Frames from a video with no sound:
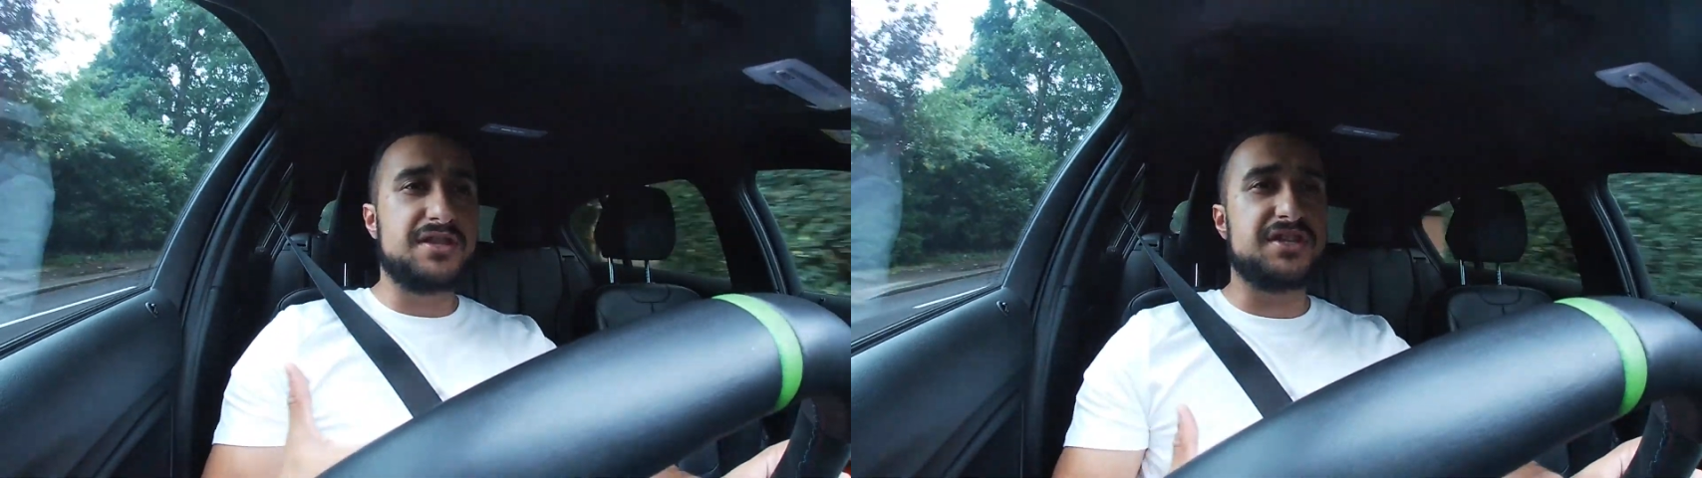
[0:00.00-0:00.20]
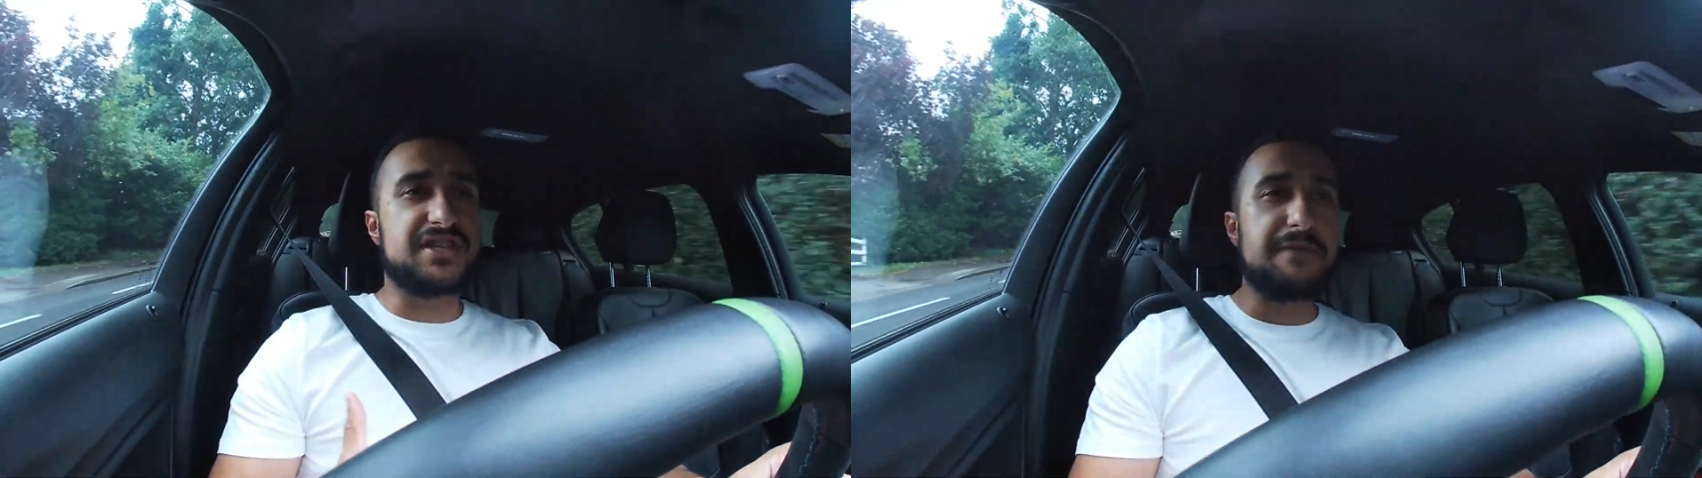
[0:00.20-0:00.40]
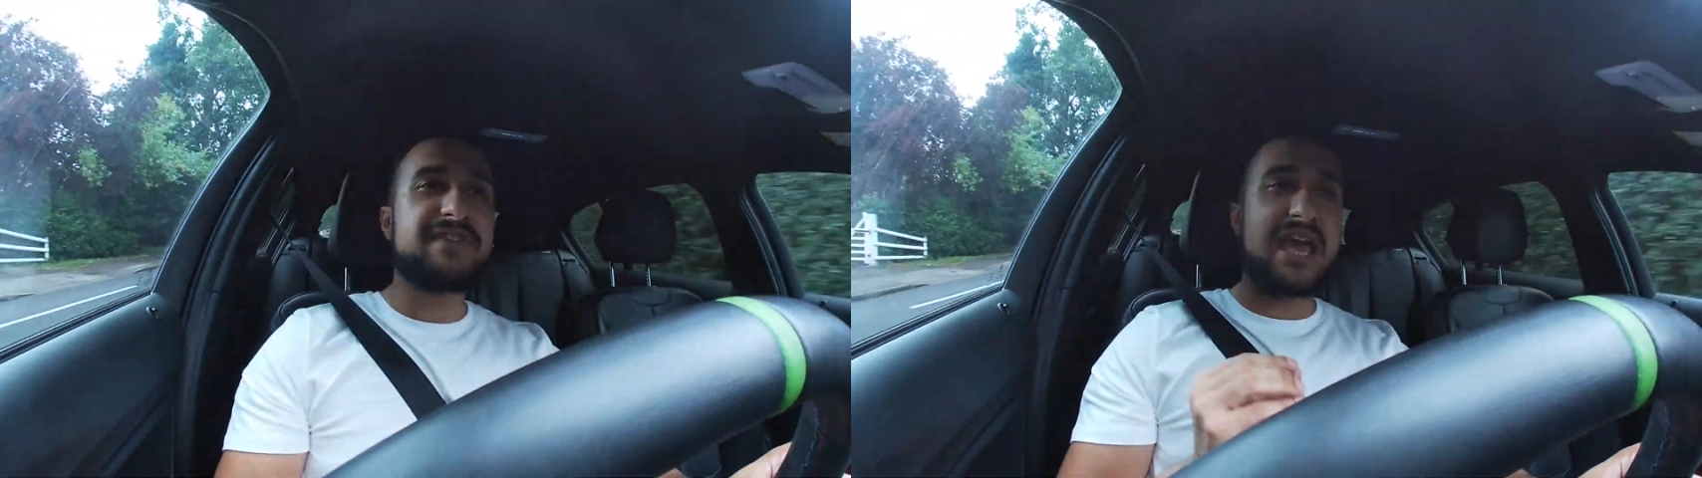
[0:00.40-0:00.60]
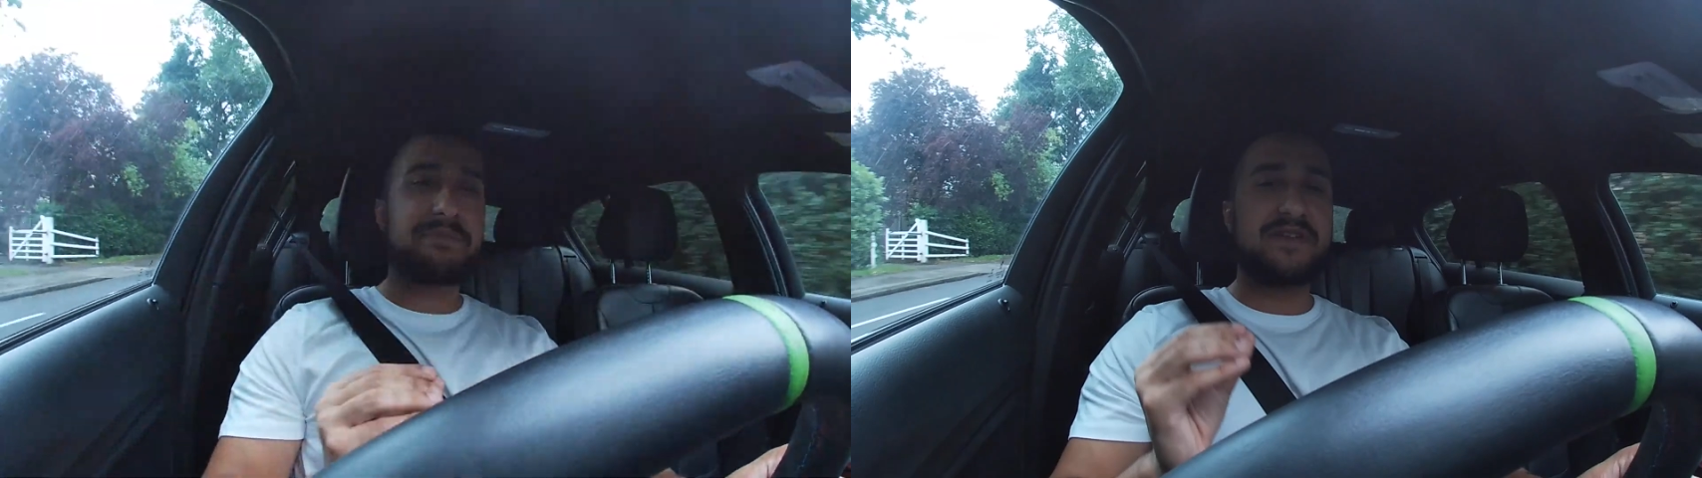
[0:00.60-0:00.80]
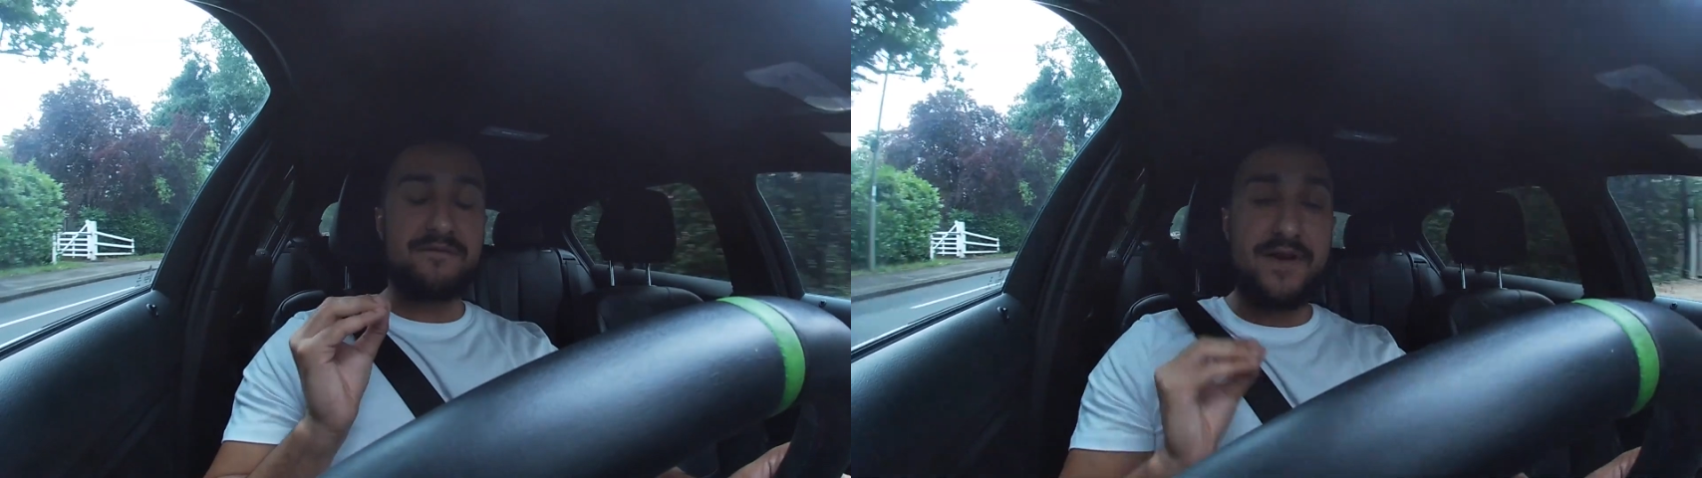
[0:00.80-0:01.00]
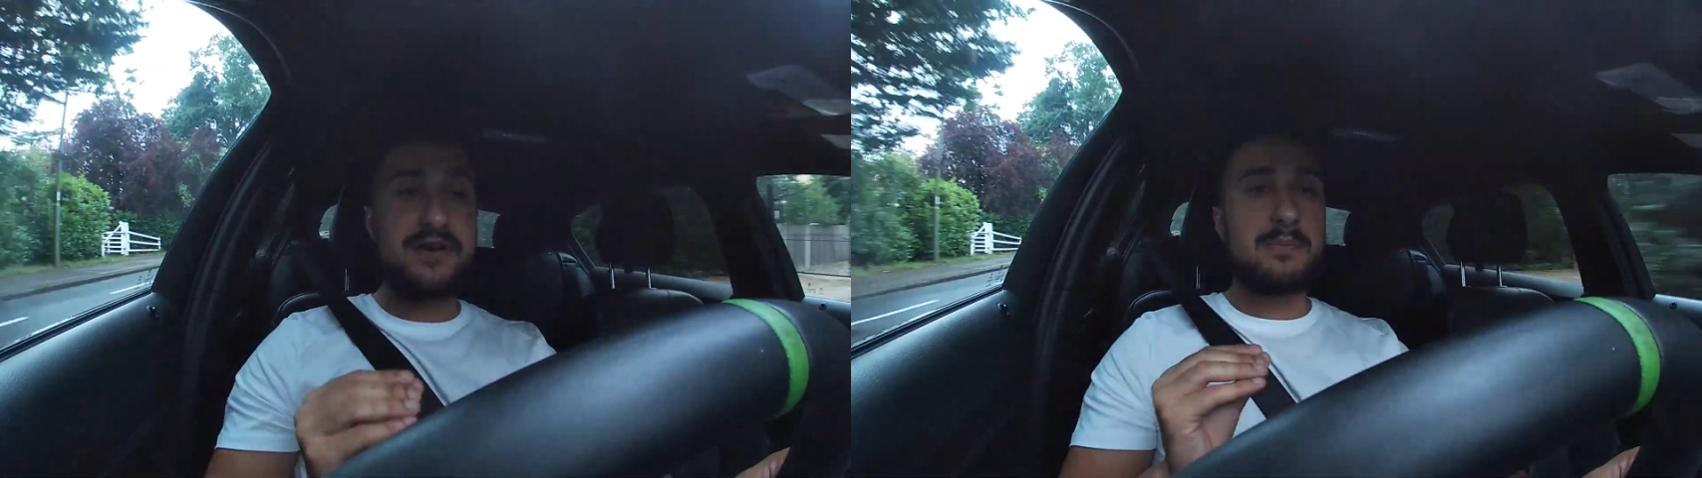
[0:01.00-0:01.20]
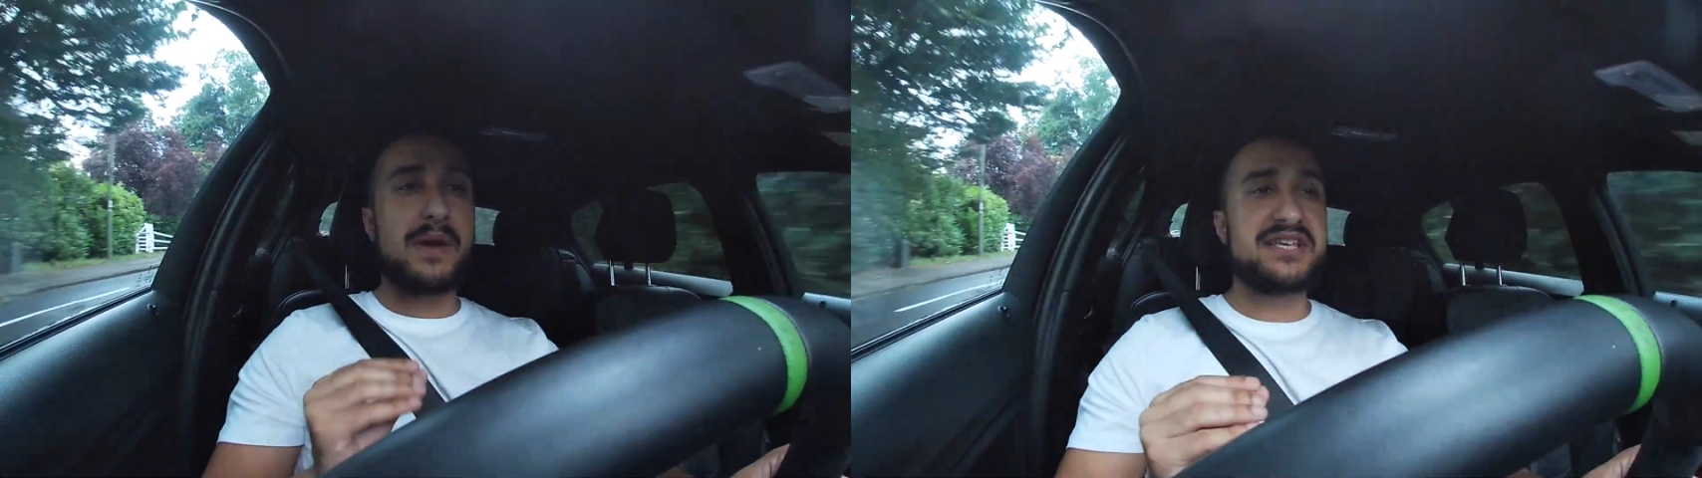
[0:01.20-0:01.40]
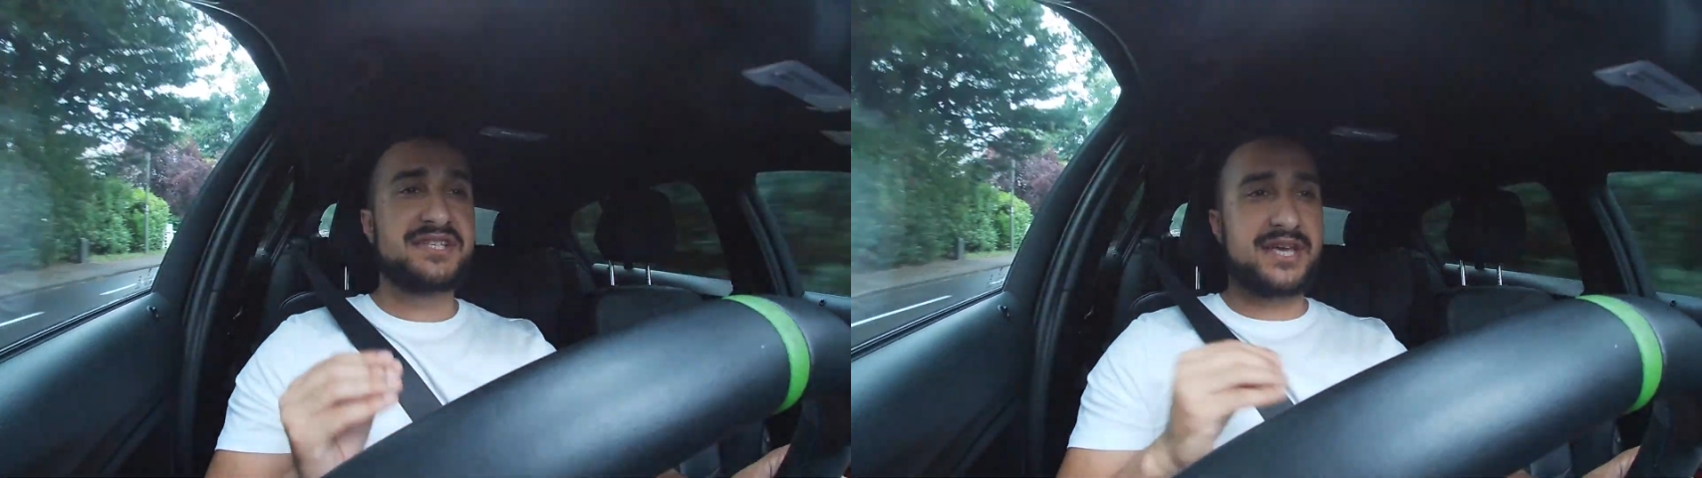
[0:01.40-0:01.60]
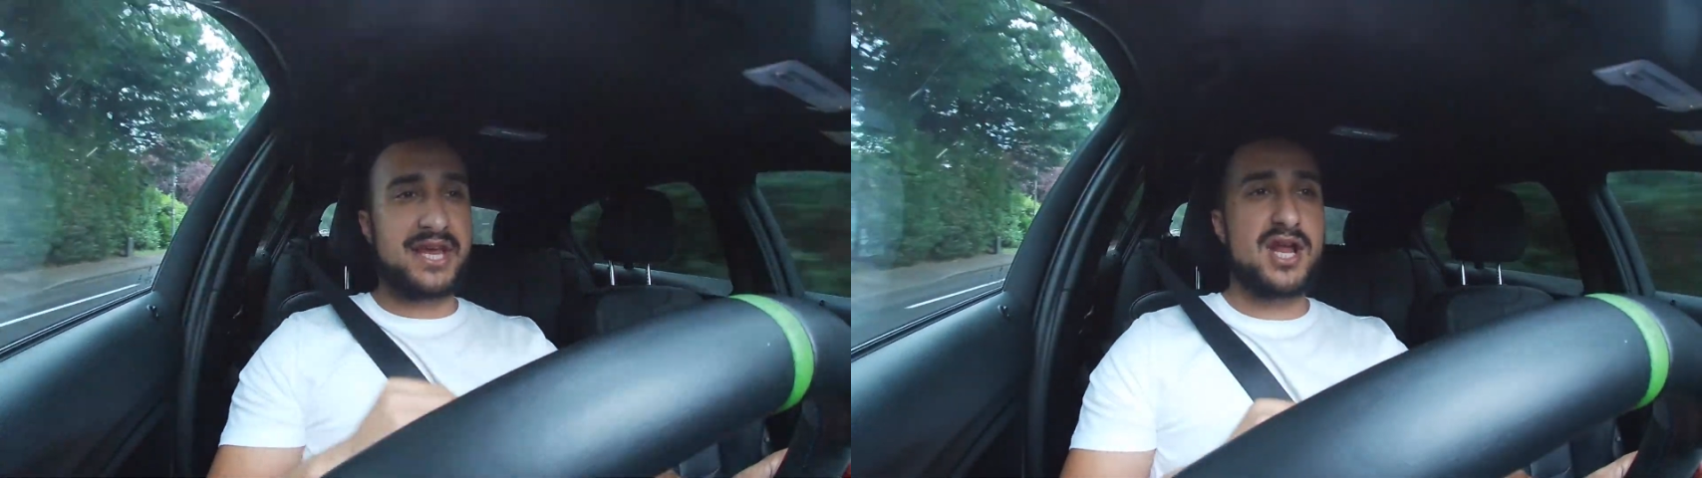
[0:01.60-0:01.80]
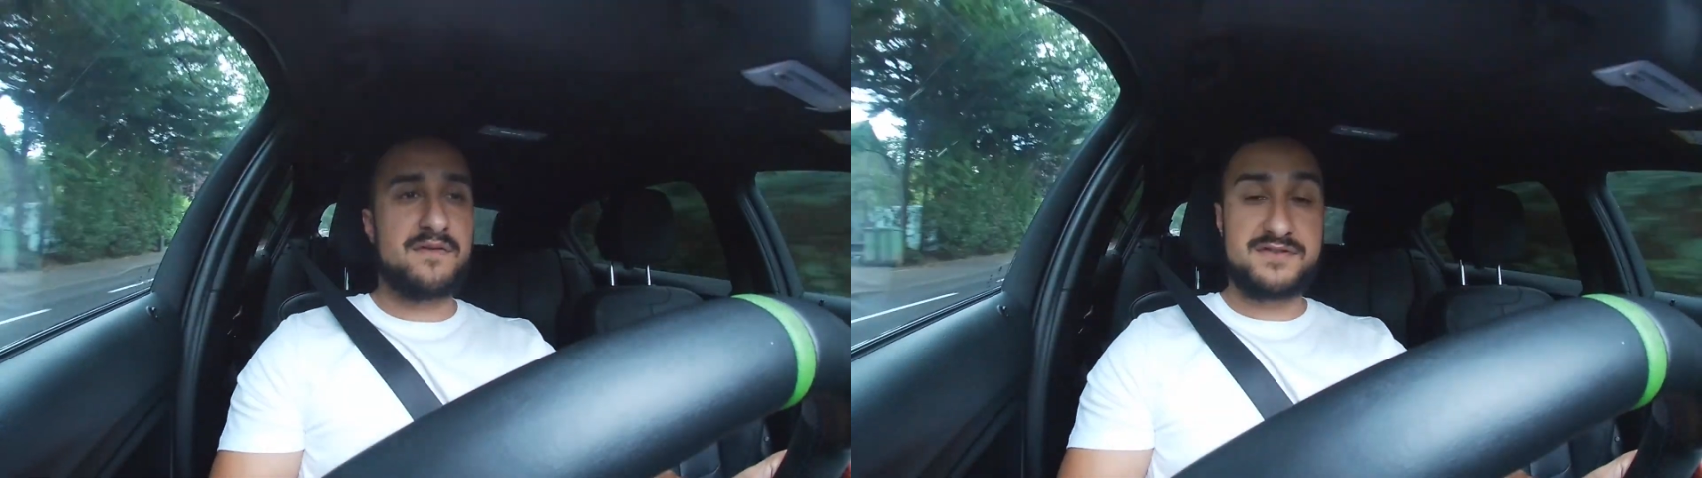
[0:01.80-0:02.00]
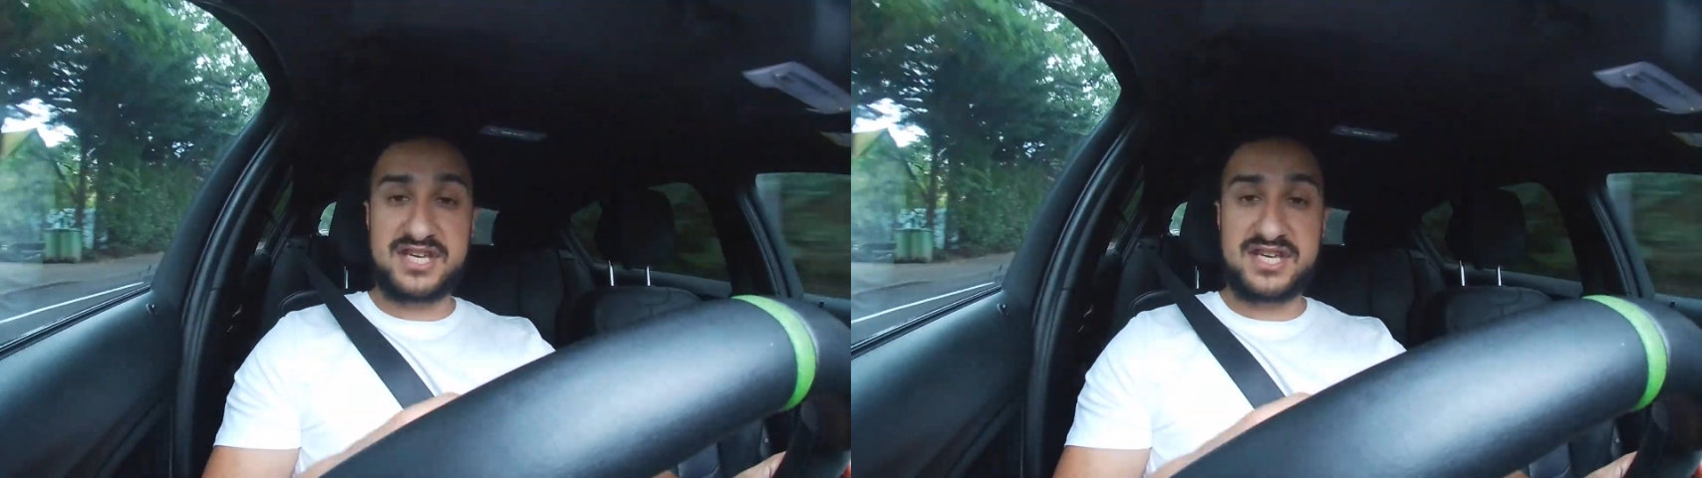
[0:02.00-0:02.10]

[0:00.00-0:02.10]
They've kept it very basic enough